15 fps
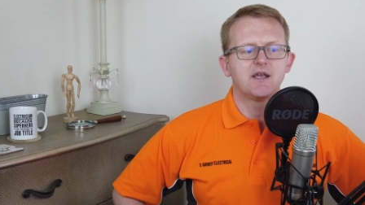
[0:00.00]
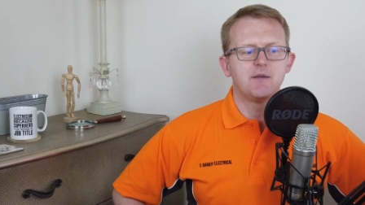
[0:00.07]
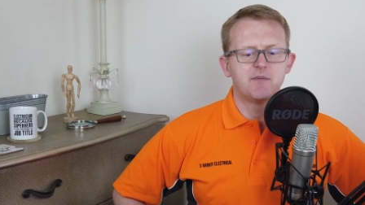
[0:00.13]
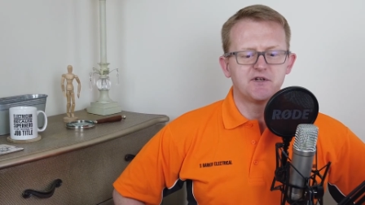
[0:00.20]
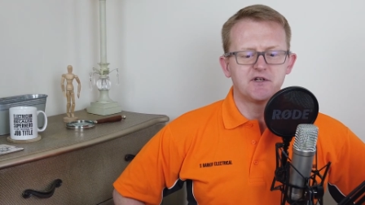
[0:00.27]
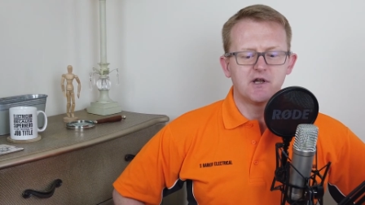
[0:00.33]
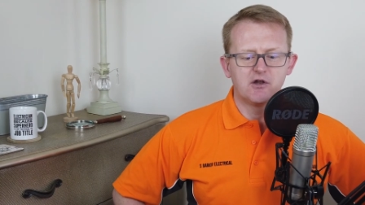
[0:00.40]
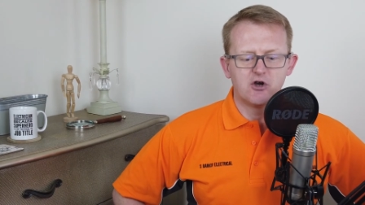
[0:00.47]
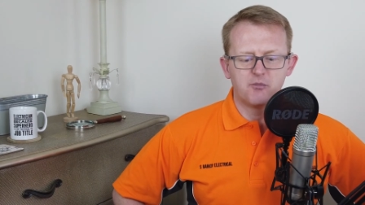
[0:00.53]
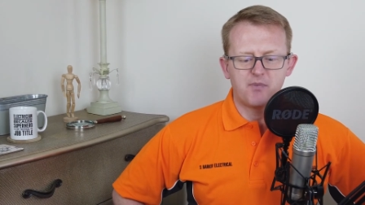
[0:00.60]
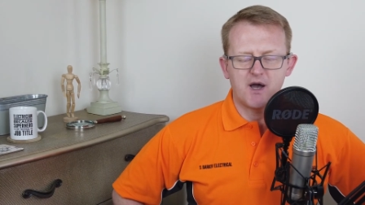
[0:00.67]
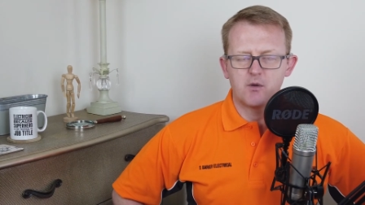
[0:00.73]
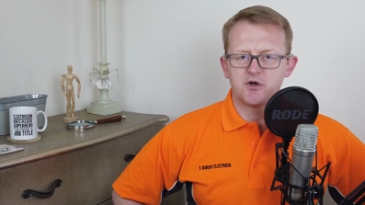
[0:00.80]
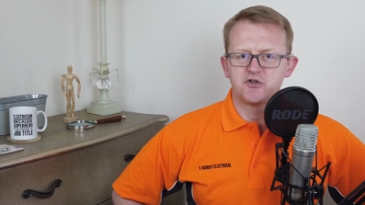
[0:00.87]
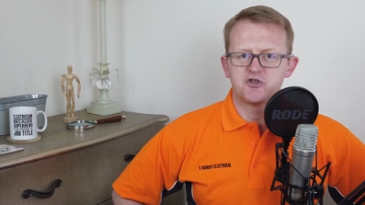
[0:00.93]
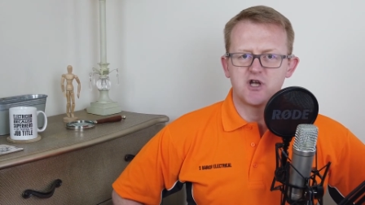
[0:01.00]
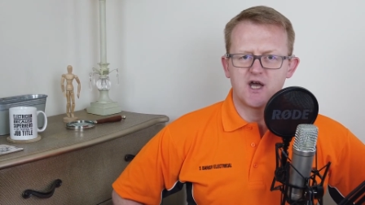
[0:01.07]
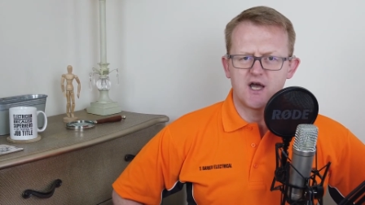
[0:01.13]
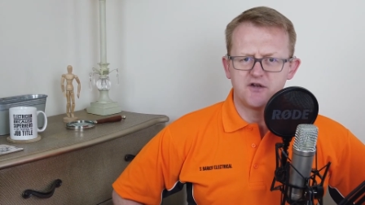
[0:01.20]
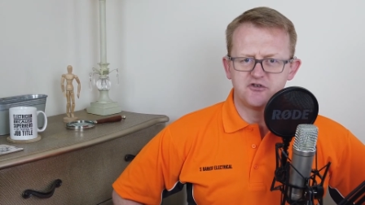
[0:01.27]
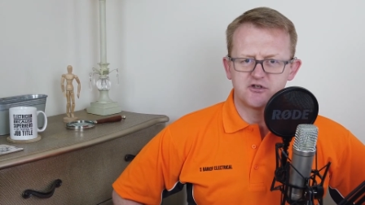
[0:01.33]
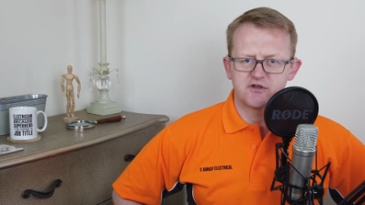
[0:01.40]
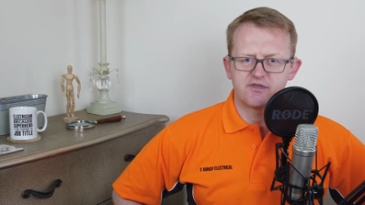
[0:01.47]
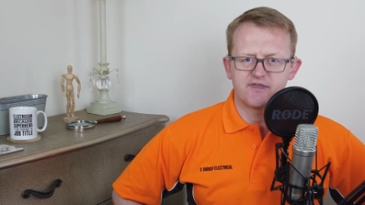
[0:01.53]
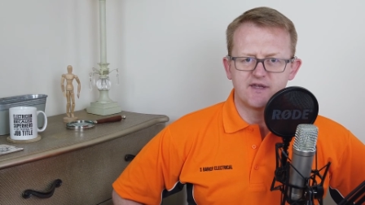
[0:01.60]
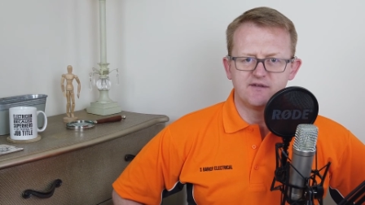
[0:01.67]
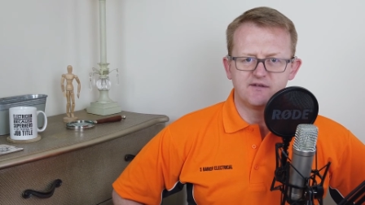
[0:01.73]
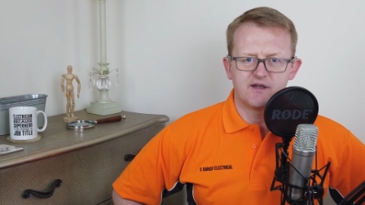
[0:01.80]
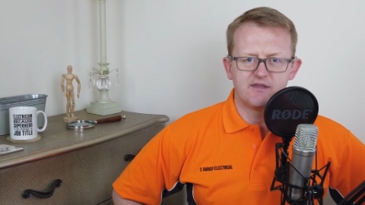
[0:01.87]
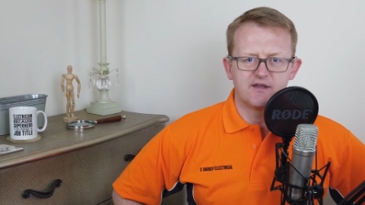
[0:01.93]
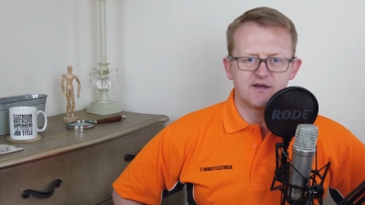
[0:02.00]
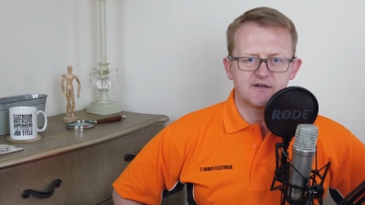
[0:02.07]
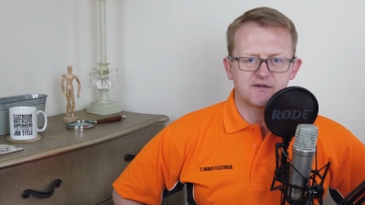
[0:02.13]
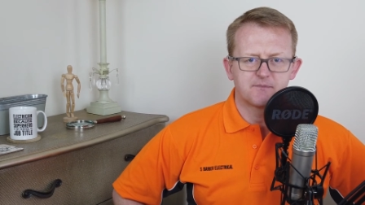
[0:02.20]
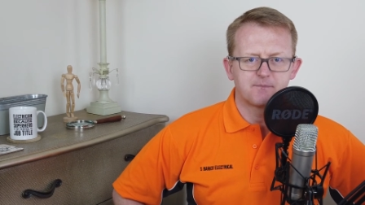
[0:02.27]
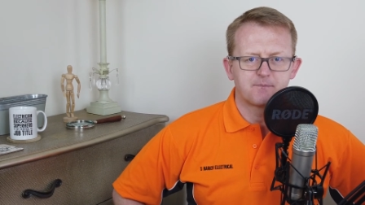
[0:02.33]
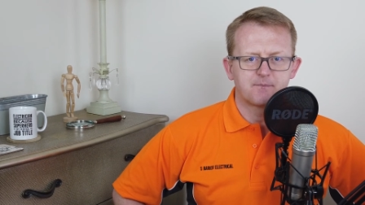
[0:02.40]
Keep it to low power chargers and things like that.